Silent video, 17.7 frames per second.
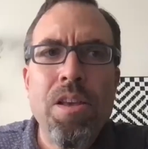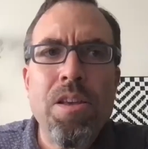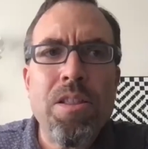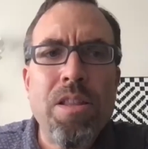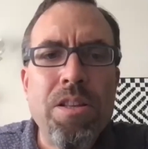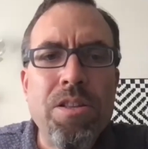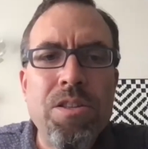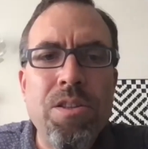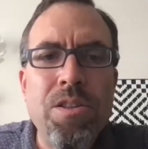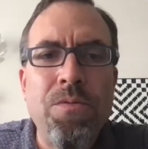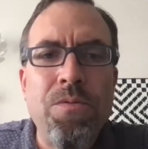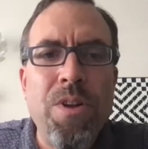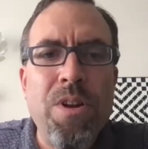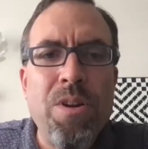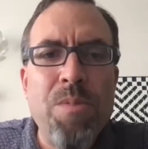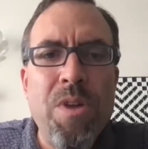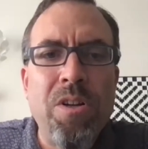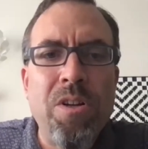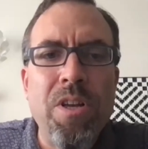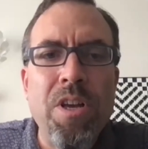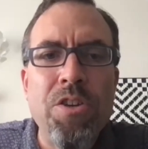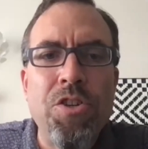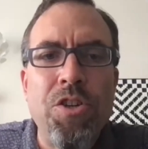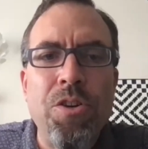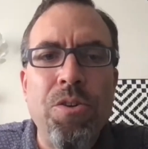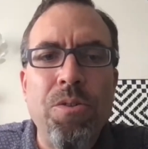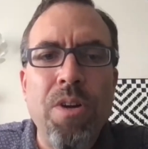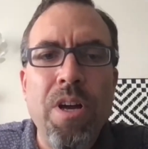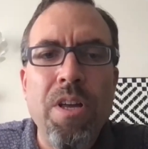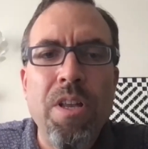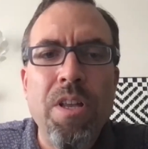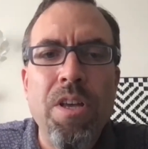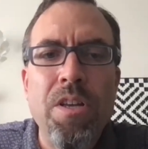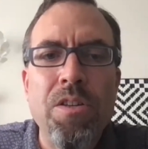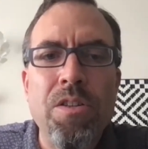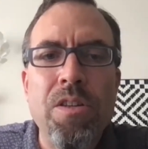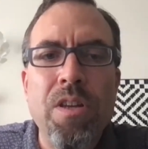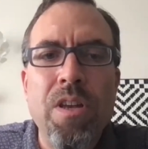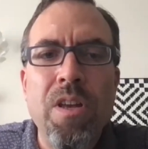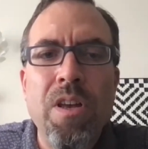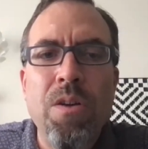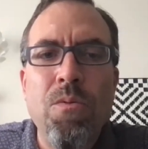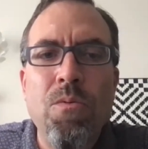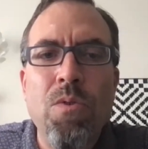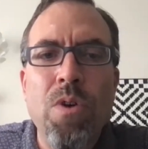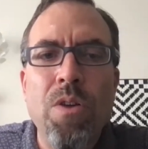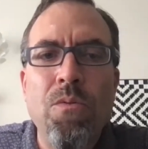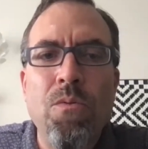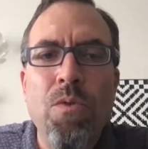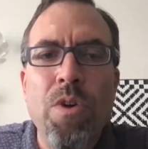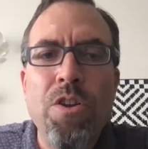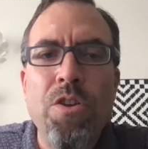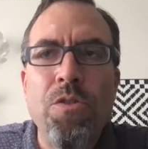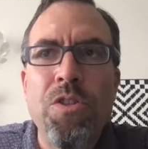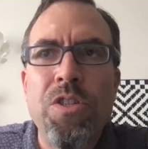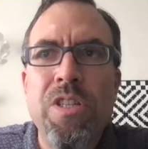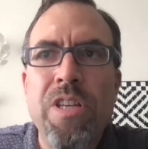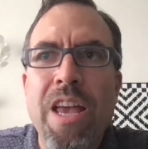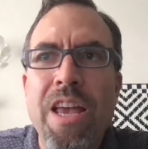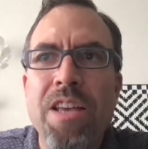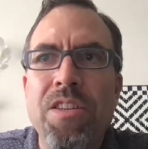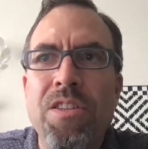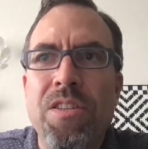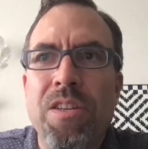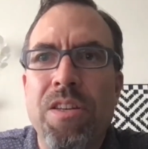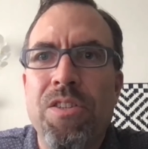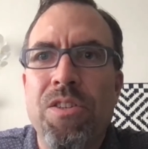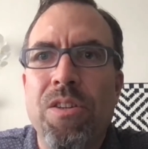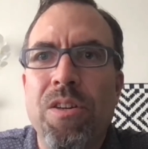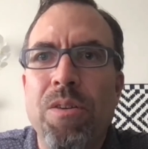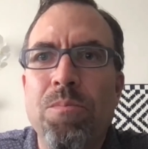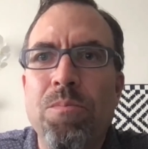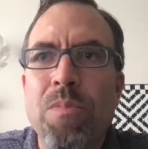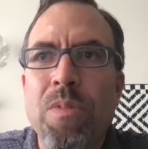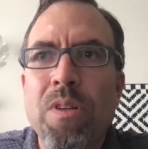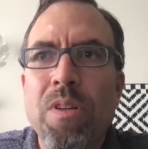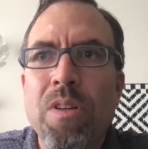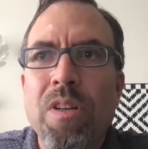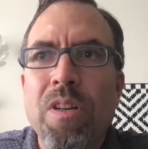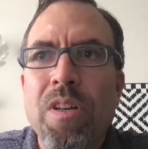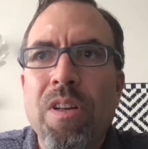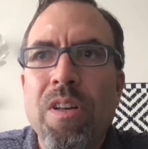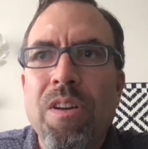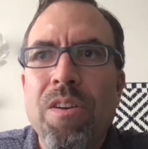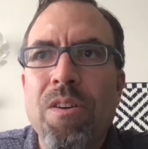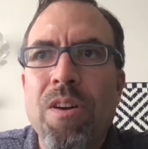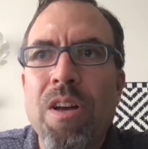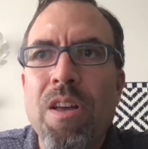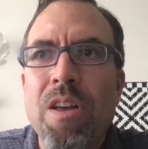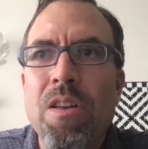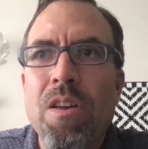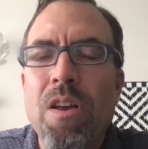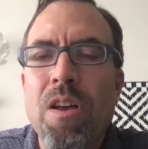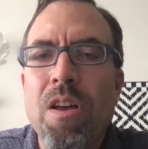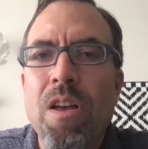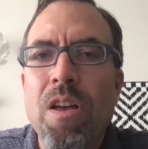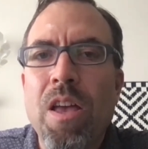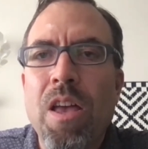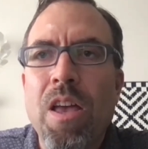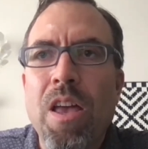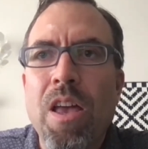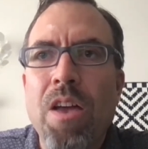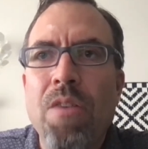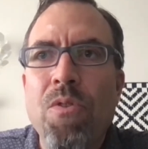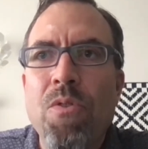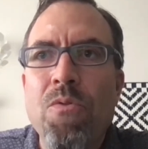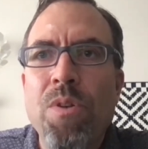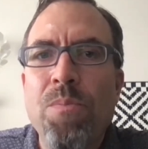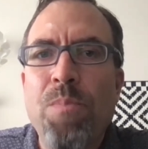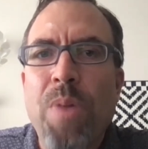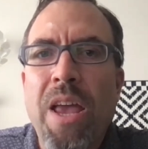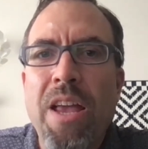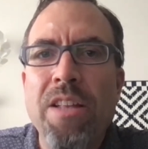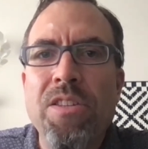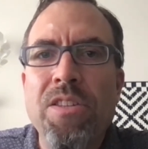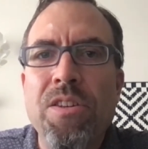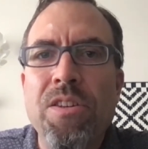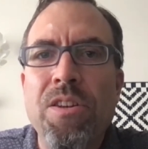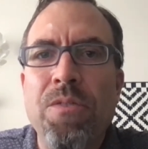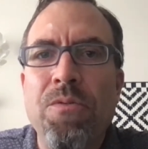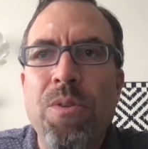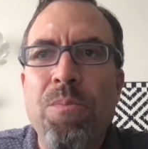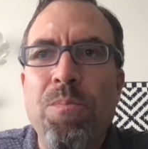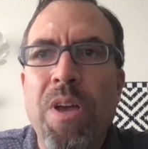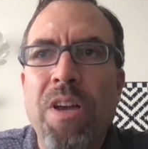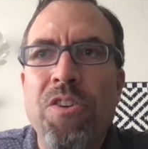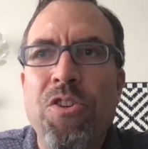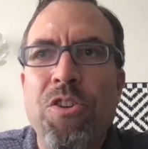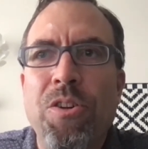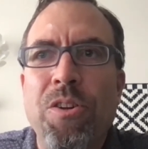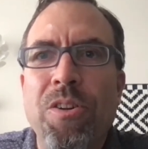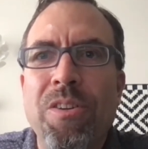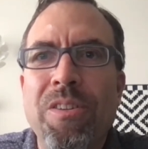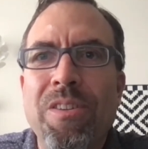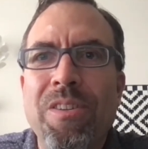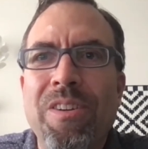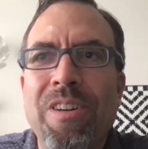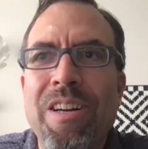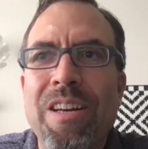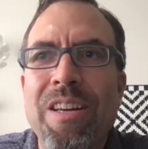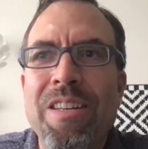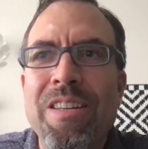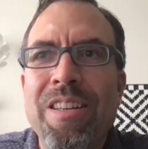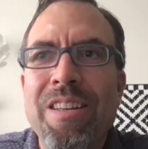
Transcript: that's the fundamental issue, right? Is when you say system, right, everyone paints a different picture, right?